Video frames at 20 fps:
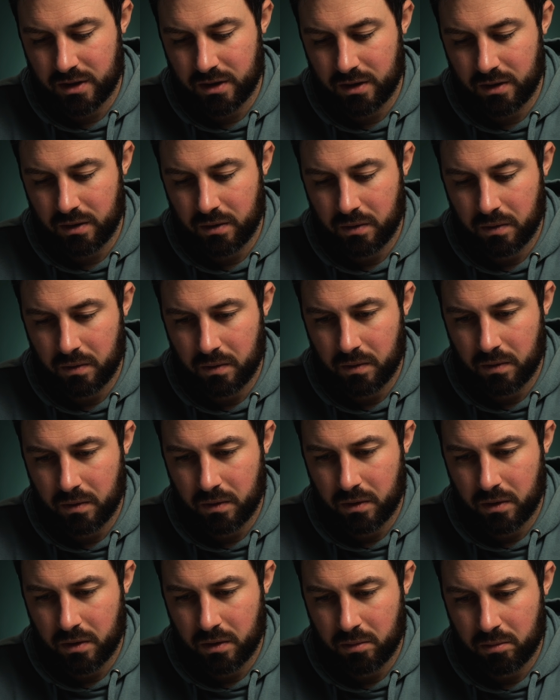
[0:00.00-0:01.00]
do
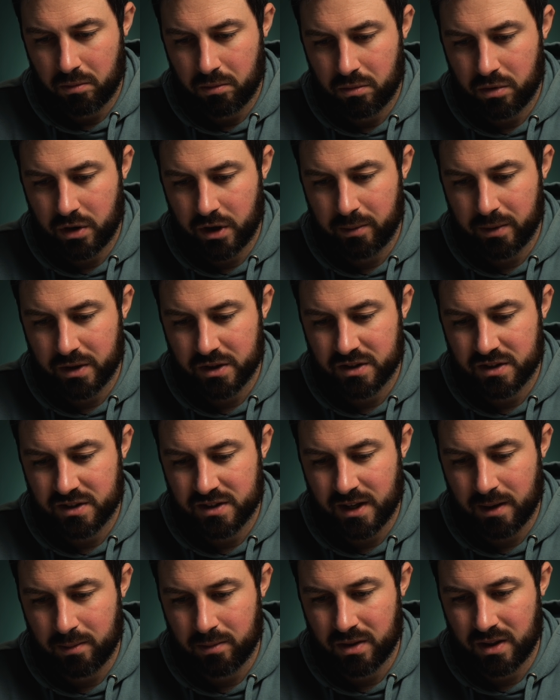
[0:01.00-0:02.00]
pretty much the
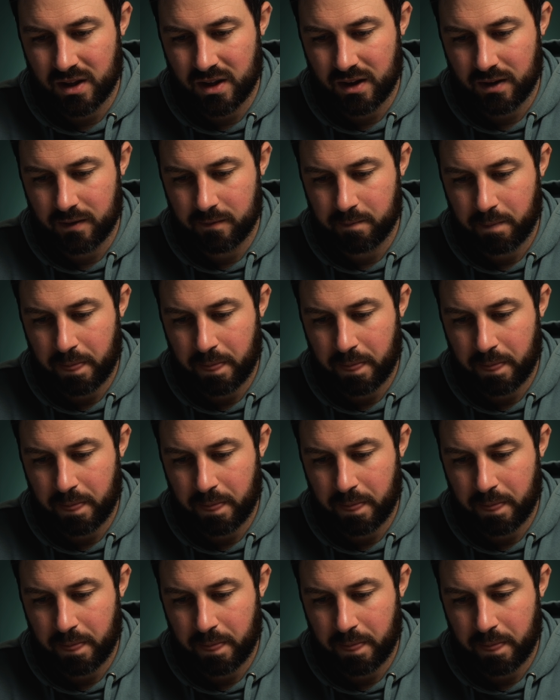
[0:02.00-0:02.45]
same thing.